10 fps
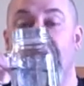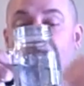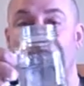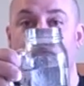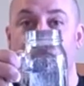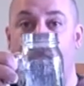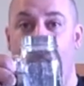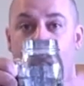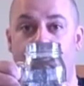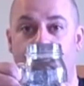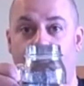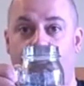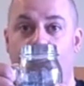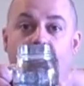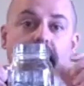no shape.
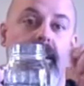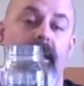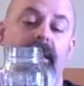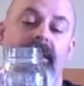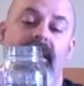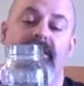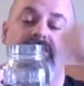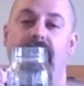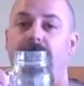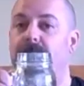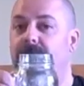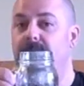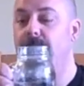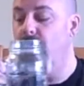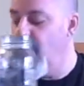It takes the shape of whatever you
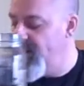pour it